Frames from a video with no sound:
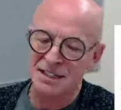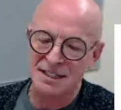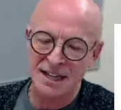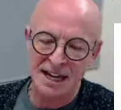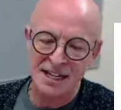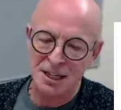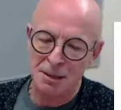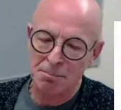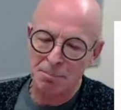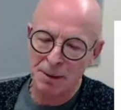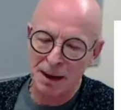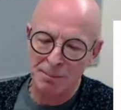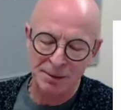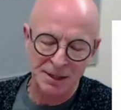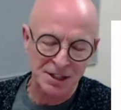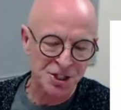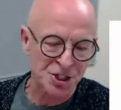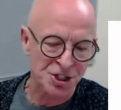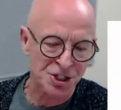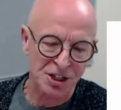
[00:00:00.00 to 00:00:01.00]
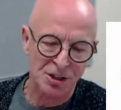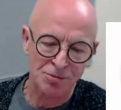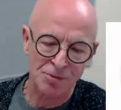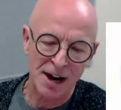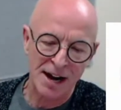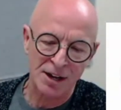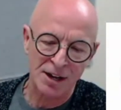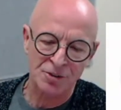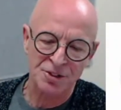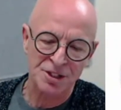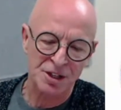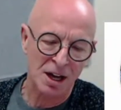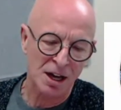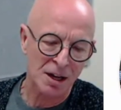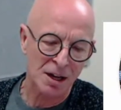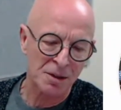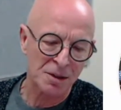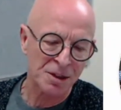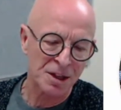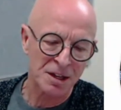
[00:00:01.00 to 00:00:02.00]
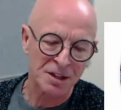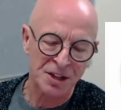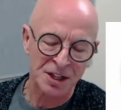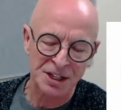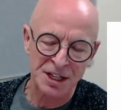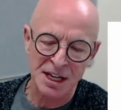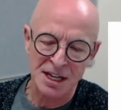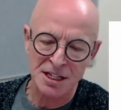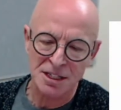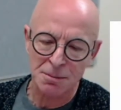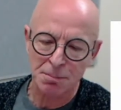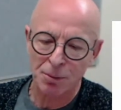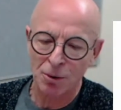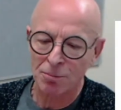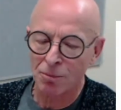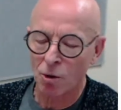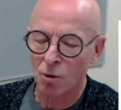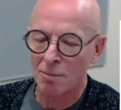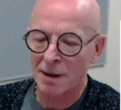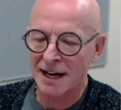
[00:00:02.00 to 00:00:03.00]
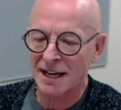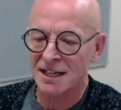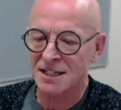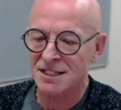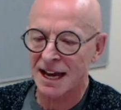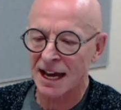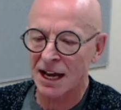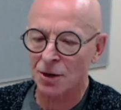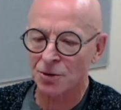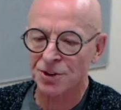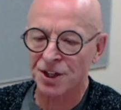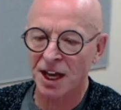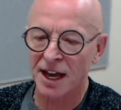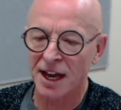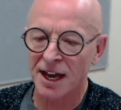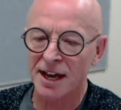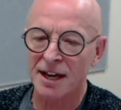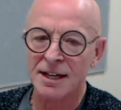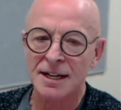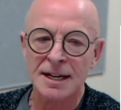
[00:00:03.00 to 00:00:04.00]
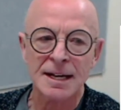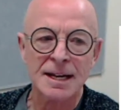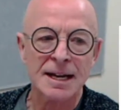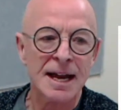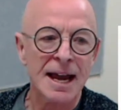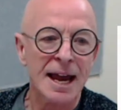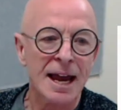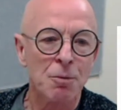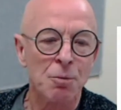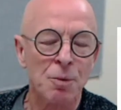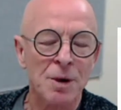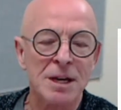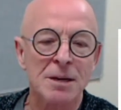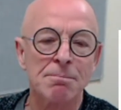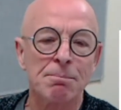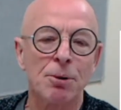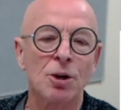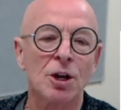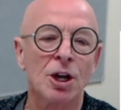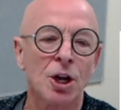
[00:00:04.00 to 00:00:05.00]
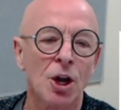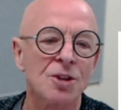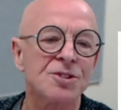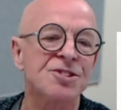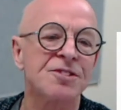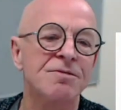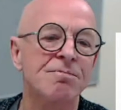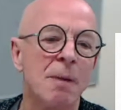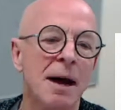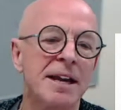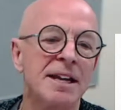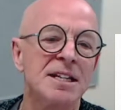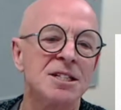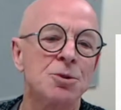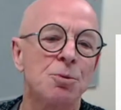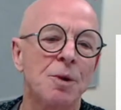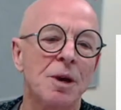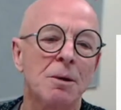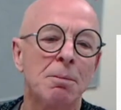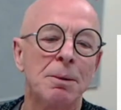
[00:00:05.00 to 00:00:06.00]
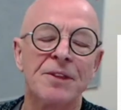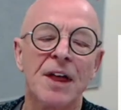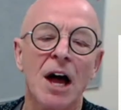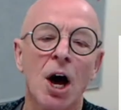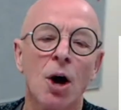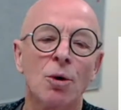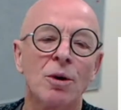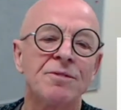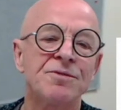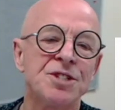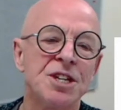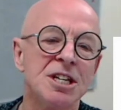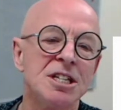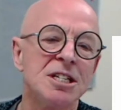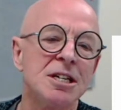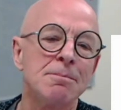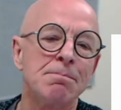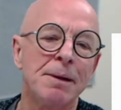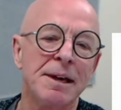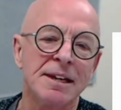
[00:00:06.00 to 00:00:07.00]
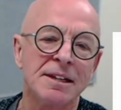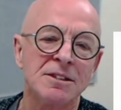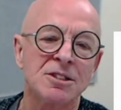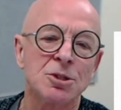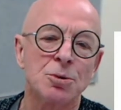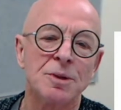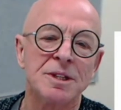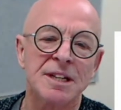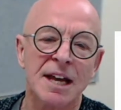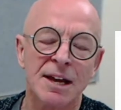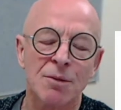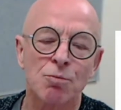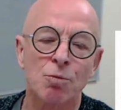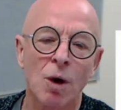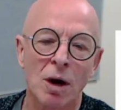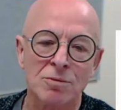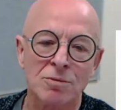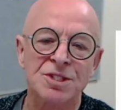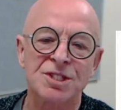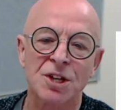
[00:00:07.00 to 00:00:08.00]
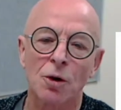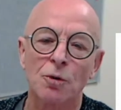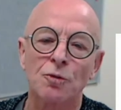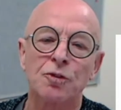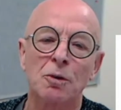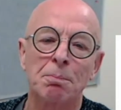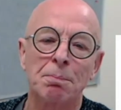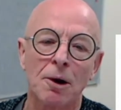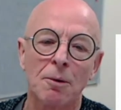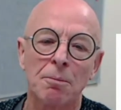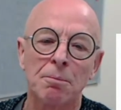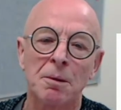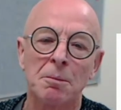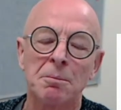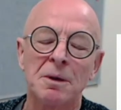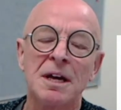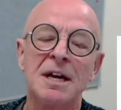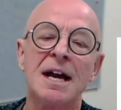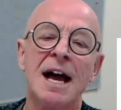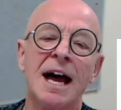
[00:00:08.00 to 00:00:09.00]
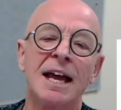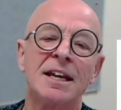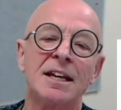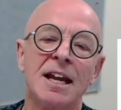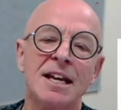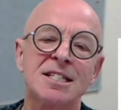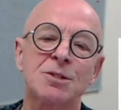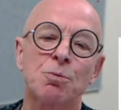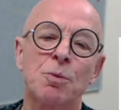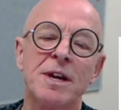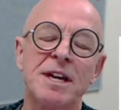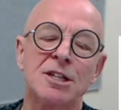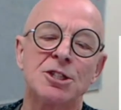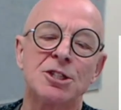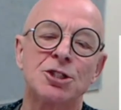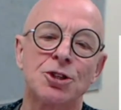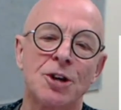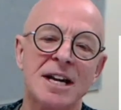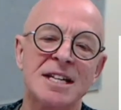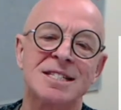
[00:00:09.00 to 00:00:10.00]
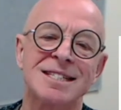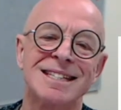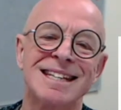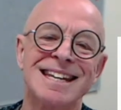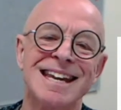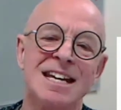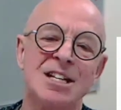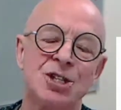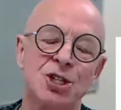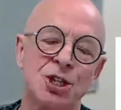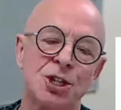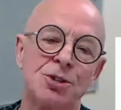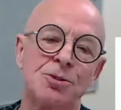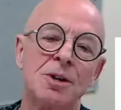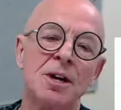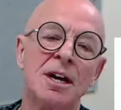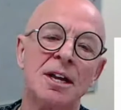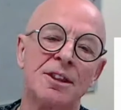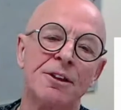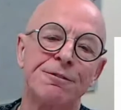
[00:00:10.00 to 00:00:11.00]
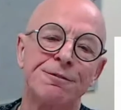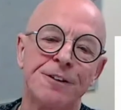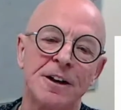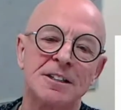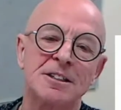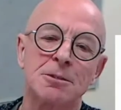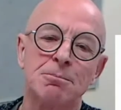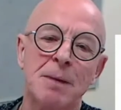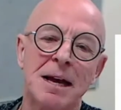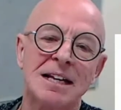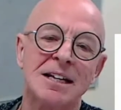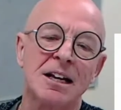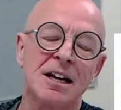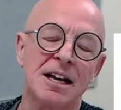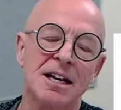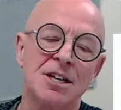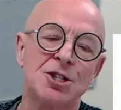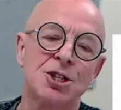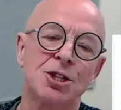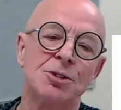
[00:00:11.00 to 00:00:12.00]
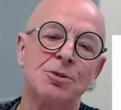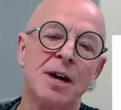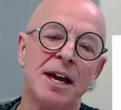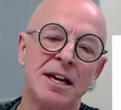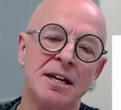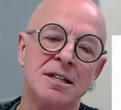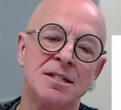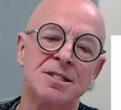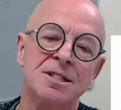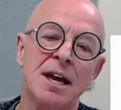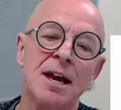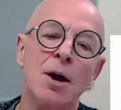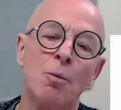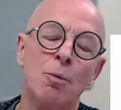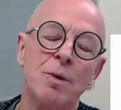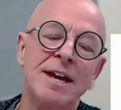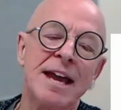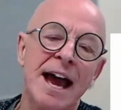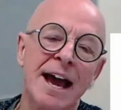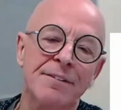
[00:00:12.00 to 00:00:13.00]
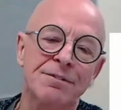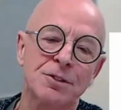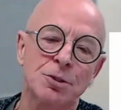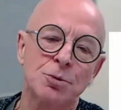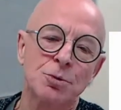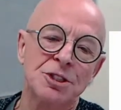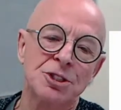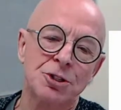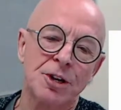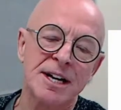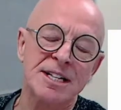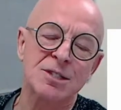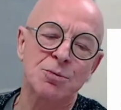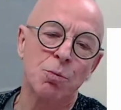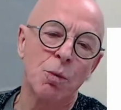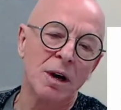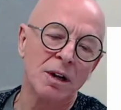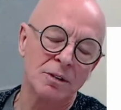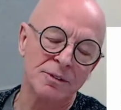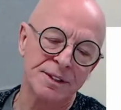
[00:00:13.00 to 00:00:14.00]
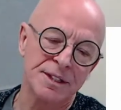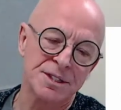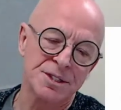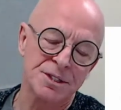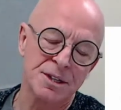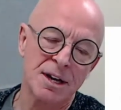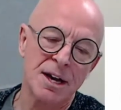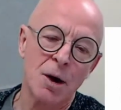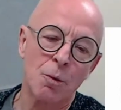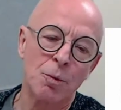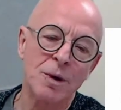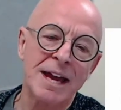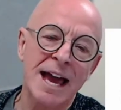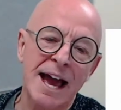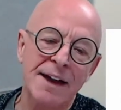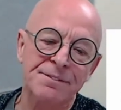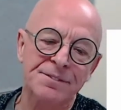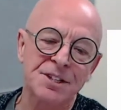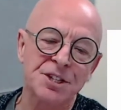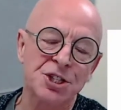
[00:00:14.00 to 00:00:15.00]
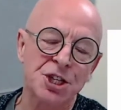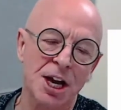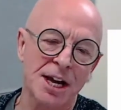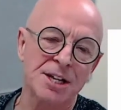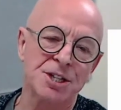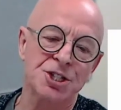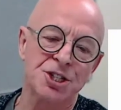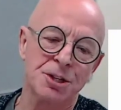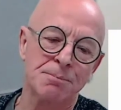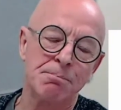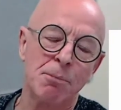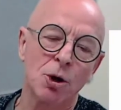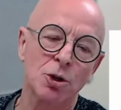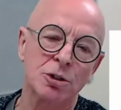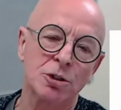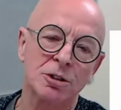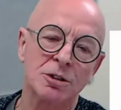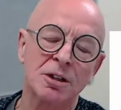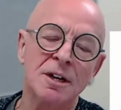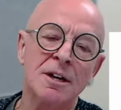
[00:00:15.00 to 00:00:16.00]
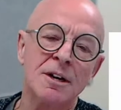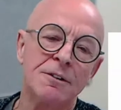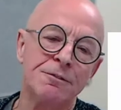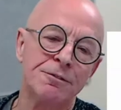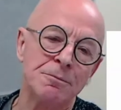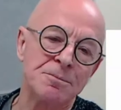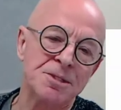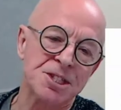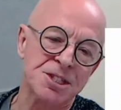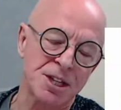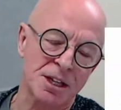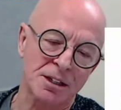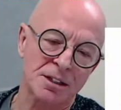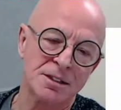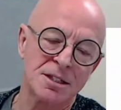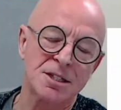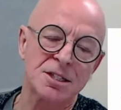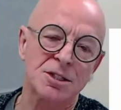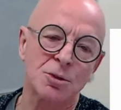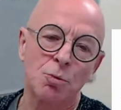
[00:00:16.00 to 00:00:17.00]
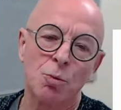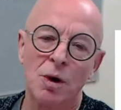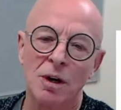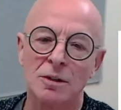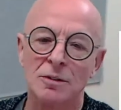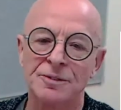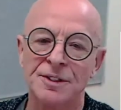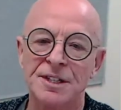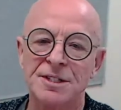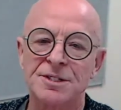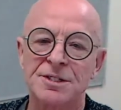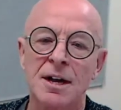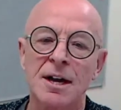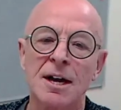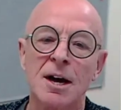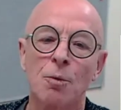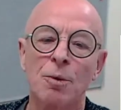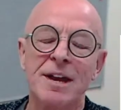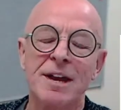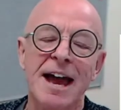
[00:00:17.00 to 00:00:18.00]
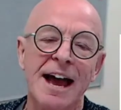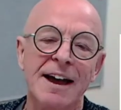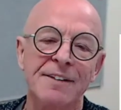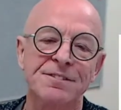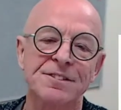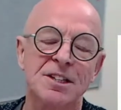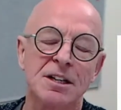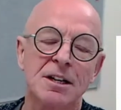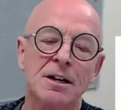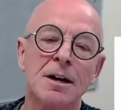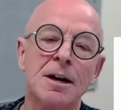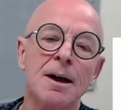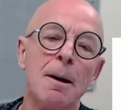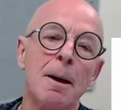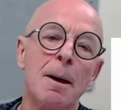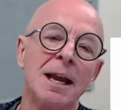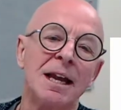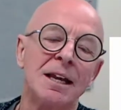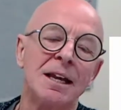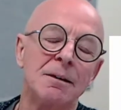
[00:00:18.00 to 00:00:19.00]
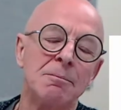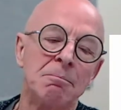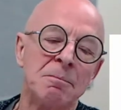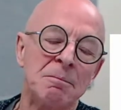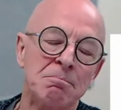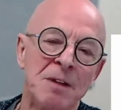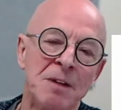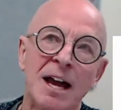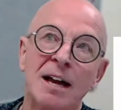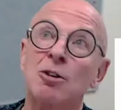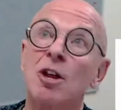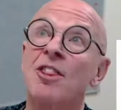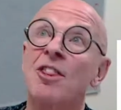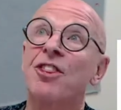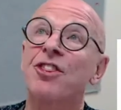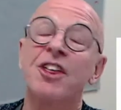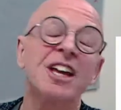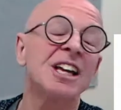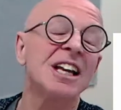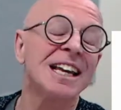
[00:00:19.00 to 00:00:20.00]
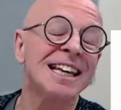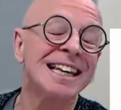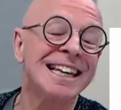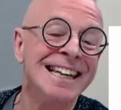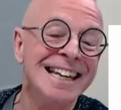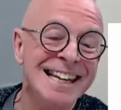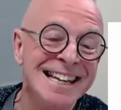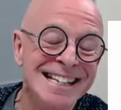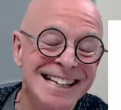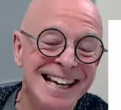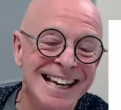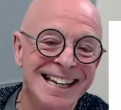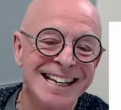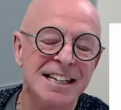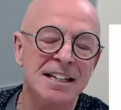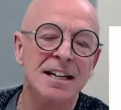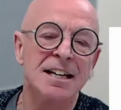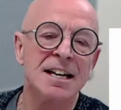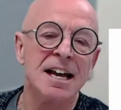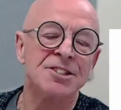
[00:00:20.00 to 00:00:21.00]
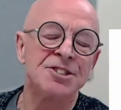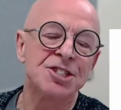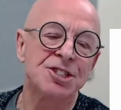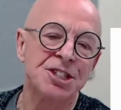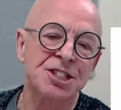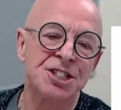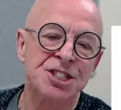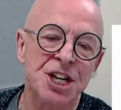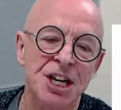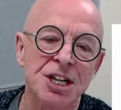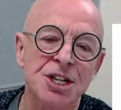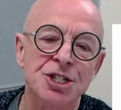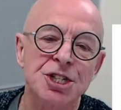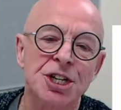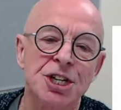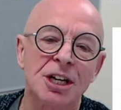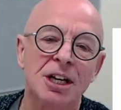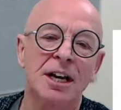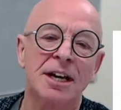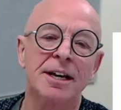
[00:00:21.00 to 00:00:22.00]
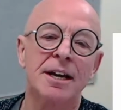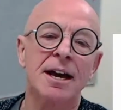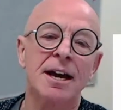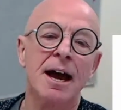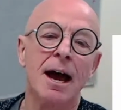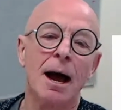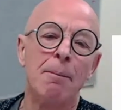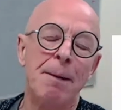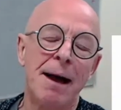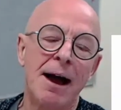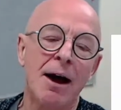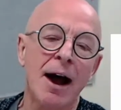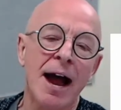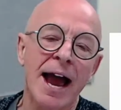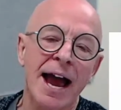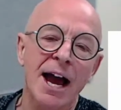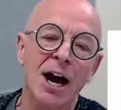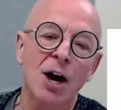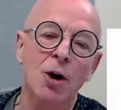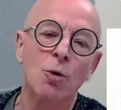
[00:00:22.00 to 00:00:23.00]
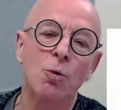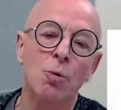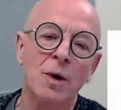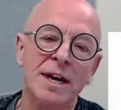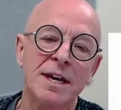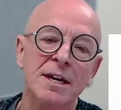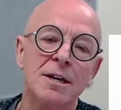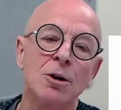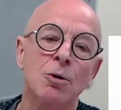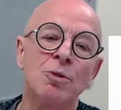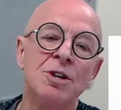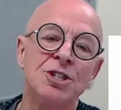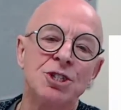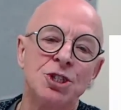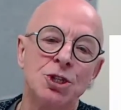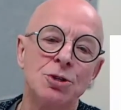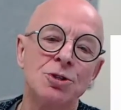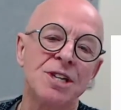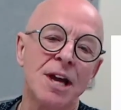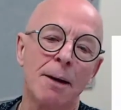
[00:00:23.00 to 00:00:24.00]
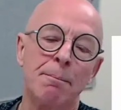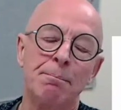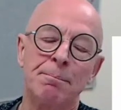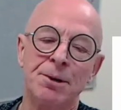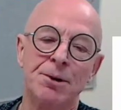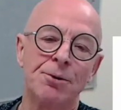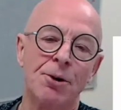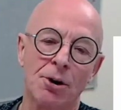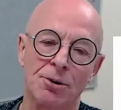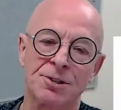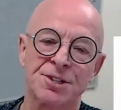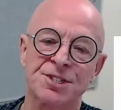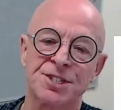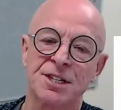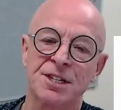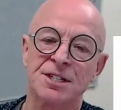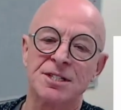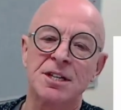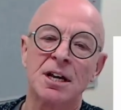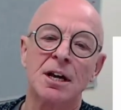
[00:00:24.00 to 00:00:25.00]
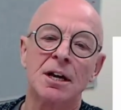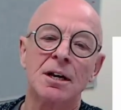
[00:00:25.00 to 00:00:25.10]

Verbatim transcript: data published around uh, the, the, need to put more money into healthcare. We can put lots of money into, we can put the whole of GDP into it. It won't solve the problem unless we address the issue. The fundamental issue is we have to address wellness. We have to change the model from sickness to wellness. We have to uh, think leanly and strategically about how we reduce our bureaucracies.